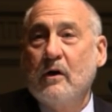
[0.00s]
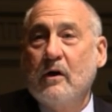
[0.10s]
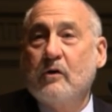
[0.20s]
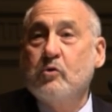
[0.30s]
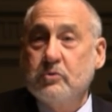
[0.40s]

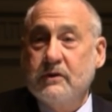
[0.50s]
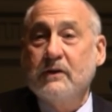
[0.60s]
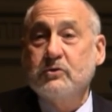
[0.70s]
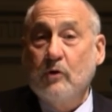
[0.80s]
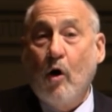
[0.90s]

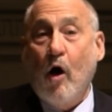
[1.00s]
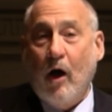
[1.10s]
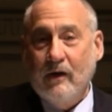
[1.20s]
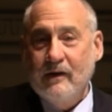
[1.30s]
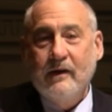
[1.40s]
Kuznets's
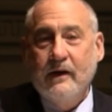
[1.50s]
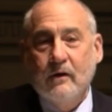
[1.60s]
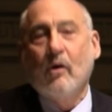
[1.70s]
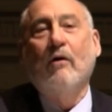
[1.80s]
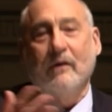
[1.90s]
Law. He
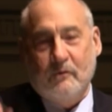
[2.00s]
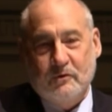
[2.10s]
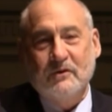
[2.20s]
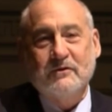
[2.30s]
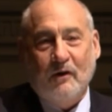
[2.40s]
didn't call it
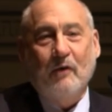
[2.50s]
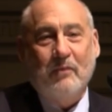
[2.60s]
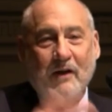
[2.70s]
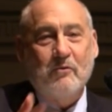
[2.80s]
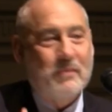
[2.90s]
Kuznets's Law,
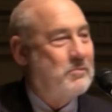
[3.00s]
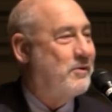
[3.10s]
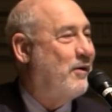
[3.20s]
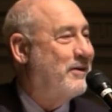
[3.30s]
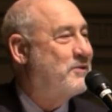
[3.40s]
but other people
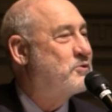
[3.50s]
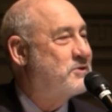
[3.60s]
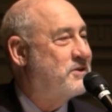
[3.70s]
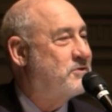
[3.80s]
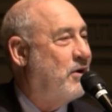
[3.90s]
call it
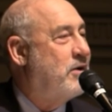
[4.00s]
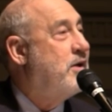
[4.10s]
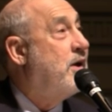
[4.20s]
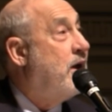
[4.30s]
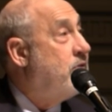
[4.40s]
Kuznets's Law.
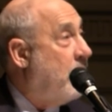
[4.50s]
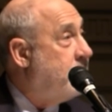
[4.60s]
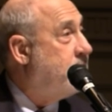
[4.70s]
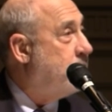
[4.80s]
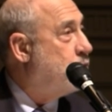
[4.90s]
And the
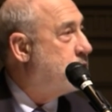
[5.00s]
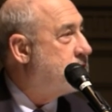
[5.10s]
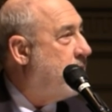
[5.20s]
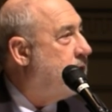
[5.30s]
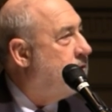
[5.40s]
idea was
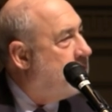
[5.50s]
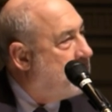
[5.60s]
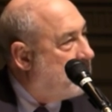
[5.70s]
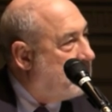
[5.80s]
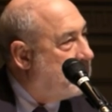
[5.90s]
that in the
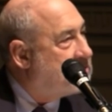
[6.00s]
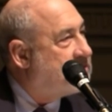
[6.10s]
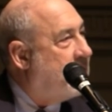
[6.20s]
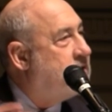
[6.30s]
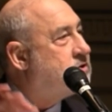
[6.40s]
early
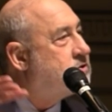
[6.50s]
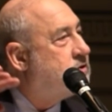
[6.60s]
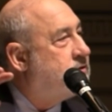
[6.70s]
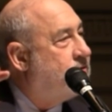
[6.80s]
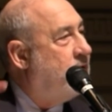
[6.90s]
stages
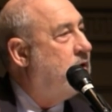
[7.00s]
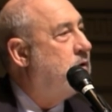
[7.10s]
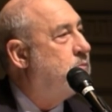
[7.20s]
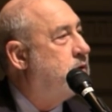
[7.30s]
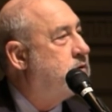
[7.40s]
of
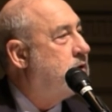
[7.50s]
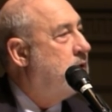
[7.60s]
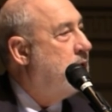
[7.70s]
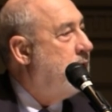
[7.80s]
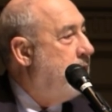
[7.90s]
development,
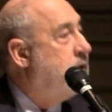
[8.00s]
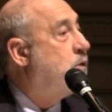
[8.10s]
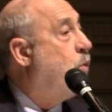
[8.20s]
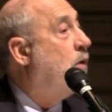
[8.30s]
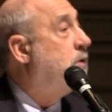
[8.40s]

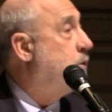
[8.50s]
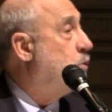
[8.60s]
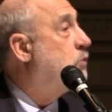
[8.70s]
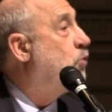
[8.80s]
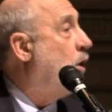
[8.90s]
inequality
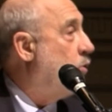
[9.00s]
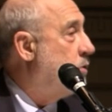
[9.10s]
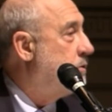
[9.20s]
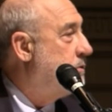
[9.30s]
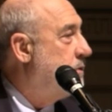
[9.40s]
would grow
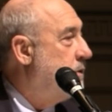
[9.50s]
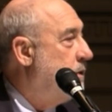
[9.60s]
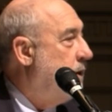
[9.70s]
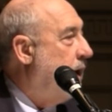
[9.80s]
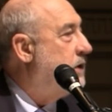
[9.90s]

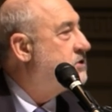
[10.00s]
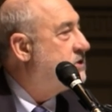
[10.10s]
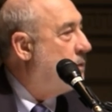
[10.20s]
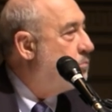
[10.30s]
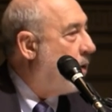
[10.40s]
as
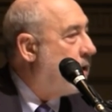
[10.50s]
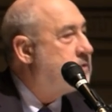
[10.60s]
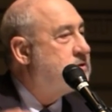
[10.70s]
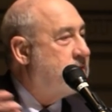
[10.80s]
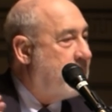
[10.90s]
some
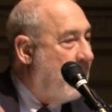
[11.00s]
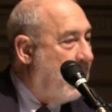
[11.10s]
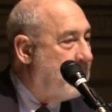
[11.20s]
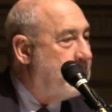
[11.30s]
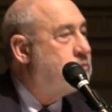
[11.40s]
parts of the
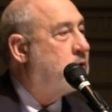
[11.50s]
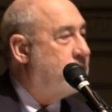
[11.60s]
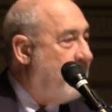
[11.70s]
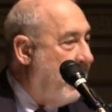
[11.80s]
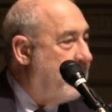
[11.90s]
economy took
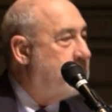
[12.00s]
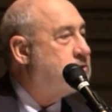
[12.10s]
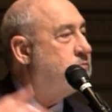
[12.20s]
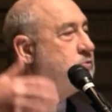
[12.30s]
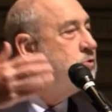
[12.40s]
advantage
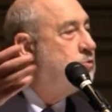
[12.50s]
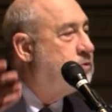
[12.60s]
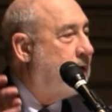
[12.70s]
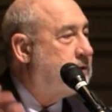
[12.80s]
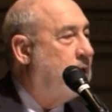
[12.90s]
of new
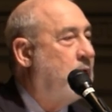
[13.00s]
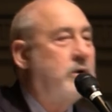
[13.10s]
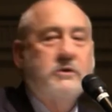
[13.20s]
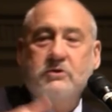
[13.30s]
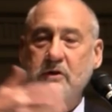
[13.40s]

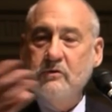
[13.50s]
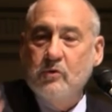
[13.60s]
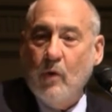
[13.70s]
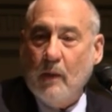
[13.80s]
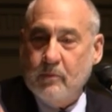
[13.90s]
technology,
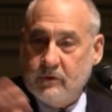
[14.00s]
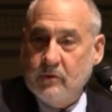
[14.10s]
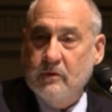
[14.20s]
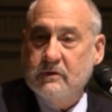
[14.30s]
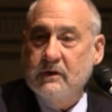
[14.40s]
new
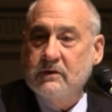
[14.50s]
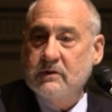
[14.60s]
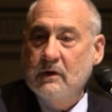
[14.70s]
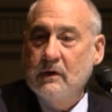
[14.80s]
opportunities.